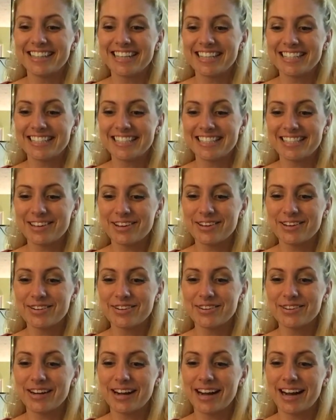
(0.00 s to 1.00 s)
and
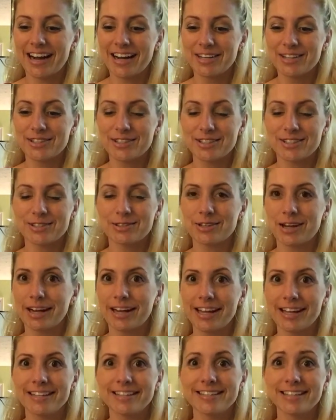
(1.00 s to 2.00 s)
so I
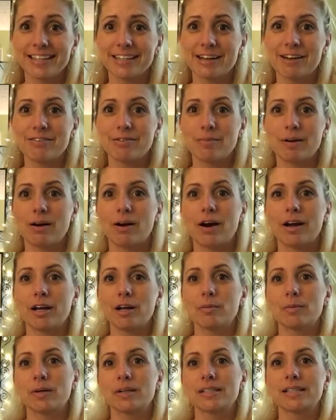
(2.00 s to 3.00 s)
can't say enough about
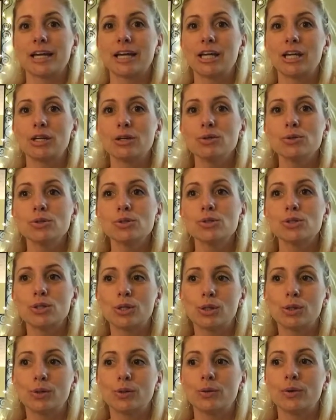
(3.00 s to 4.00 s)
audiobooks.
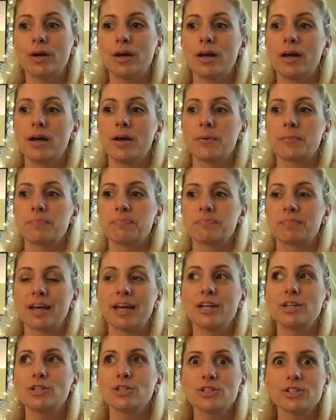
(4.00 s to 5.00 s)

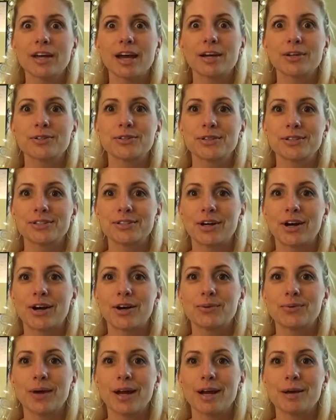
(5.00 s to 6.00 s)
I just actually
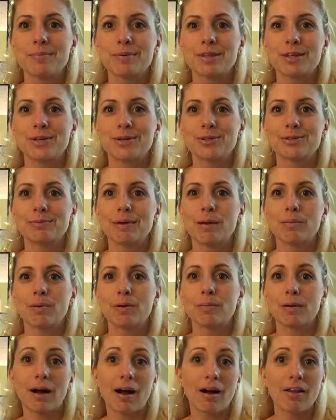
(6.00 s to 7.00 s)
saw a write-up in the newspaper
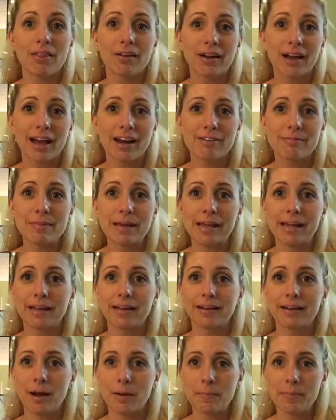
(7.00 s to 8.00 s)
about how they're kind of making
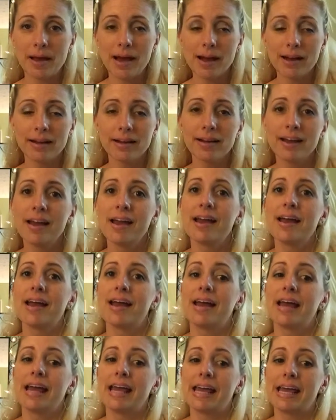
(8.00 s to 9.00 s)
a comeback,
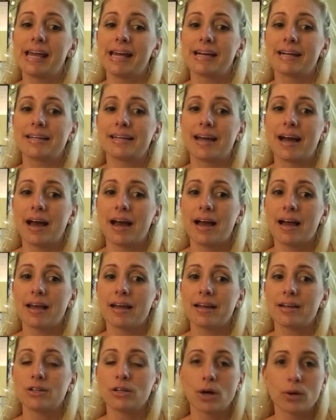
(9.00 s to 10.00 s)
and
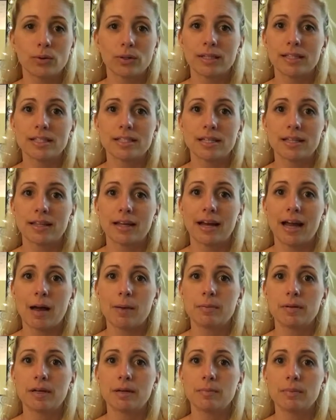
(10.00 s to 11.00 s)
I totally see that
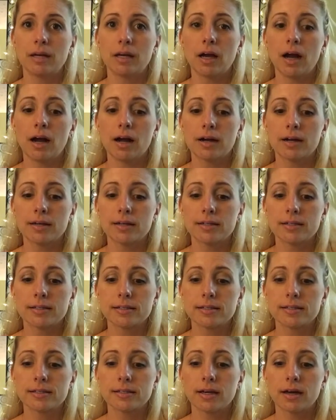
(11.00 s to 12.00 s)
happening
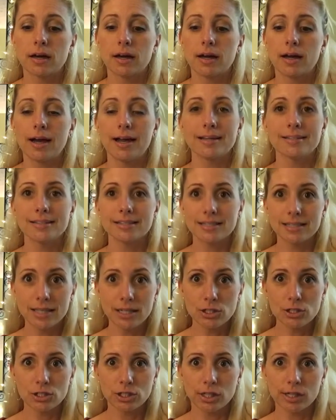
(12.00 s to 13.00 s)
because as a
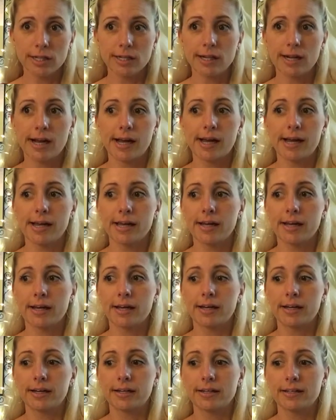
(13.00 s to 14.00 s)
teacher,
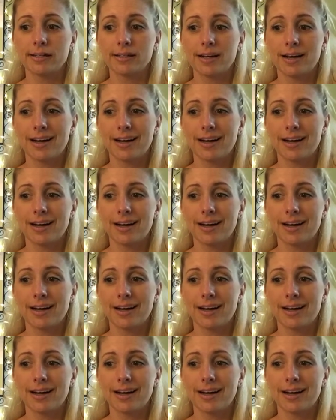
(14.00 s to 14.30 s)
I